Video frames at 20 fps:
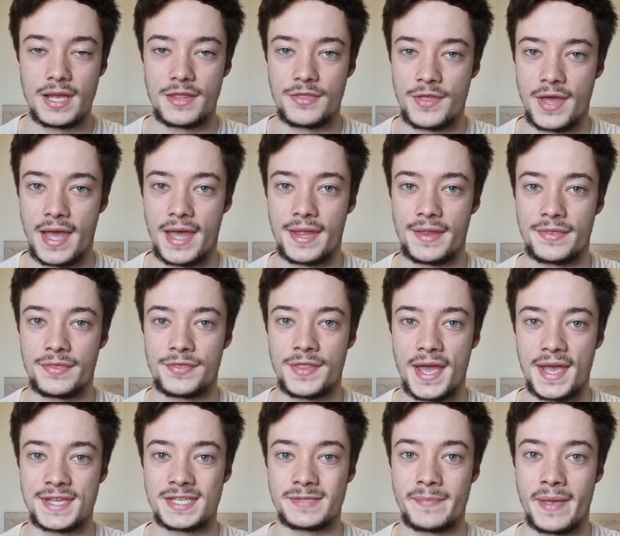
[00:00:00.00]
then
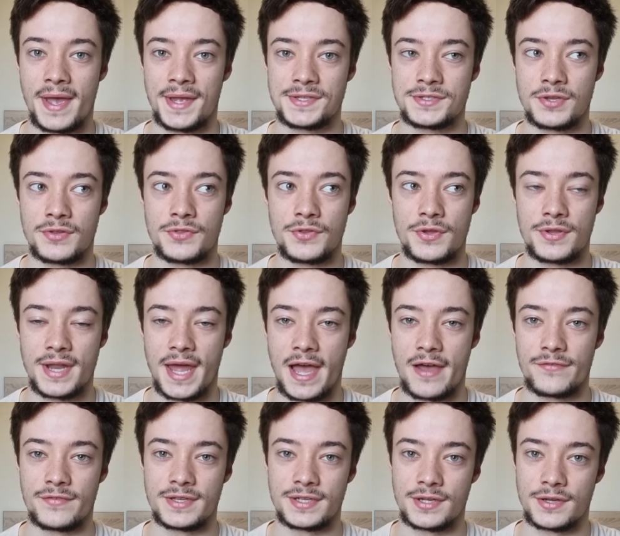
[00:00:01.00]
that is better than
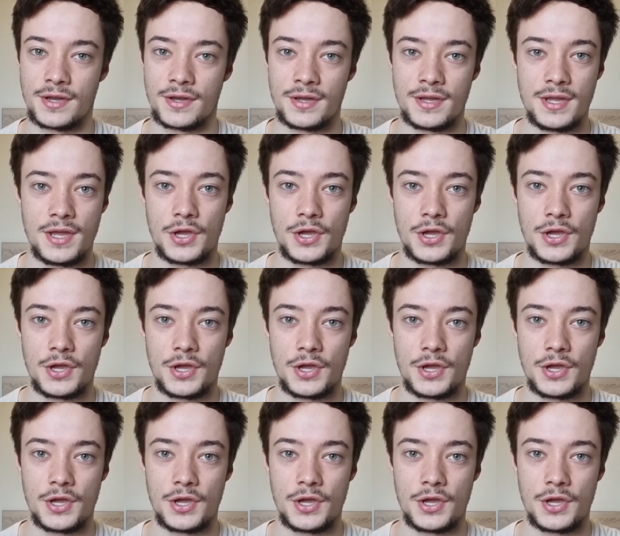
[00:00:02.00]
having a